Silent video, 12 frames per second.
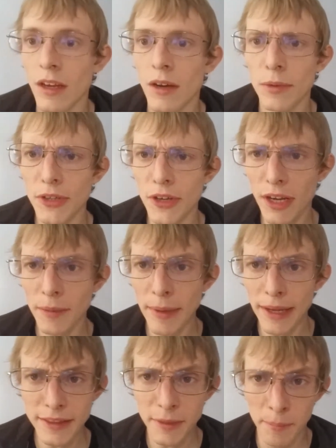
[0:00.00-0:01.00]
We're talking
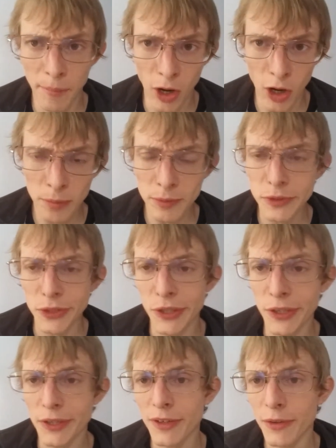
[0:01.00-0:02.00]
about the marbled
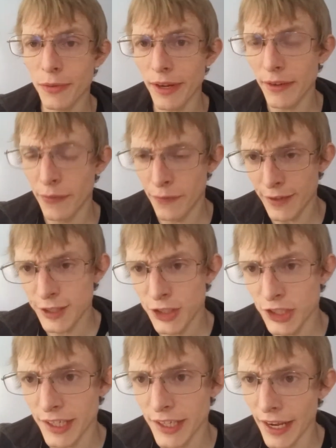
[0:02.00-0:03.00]
crayfish
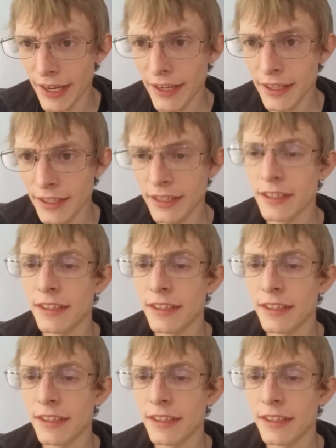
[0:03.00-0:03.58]
today.